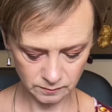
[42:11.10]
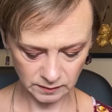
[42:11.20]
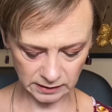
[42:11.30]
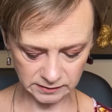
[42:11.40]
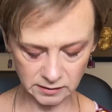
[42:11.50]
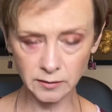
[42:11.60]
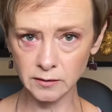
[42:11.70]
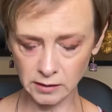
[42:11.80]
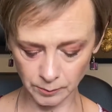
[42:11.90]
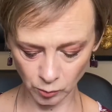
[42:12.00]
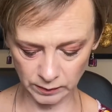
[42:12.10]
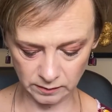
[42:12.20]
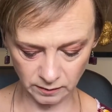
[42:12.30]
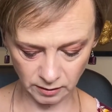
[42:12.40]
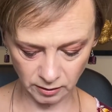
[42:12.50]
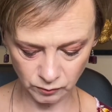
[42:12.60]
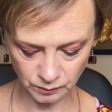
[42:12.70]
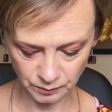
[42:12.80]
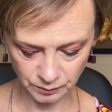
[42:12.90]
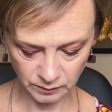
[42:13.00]
that I did a couple weeks ago.
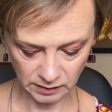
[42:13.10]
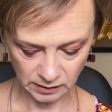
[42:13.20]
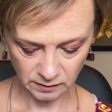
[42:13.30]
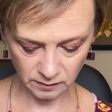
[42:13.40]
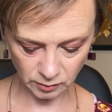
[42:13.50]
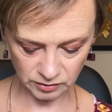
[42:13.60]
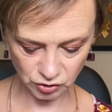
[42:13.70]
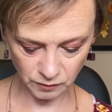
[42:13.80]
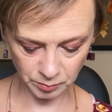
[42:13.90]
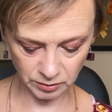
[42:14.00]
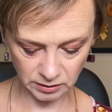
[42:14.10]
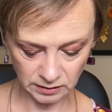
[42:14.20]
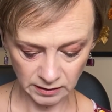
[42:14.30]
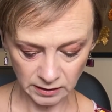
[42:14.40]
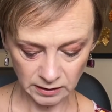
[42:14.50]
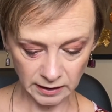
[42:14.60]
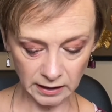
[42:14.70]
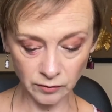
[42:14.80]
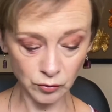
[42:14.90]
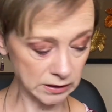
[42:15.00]
So let's just put, and
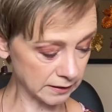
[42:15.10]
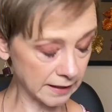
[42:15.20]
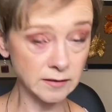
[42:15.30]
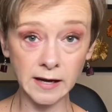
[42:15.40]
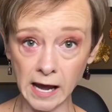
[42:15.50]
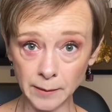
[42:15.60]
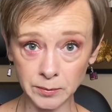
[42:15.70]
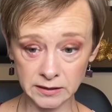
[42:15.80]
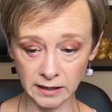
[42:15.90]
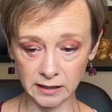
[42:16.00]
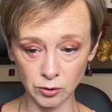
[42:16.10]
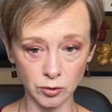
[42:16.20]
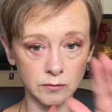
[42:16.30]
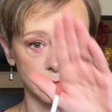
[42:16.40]
I really like the applicator.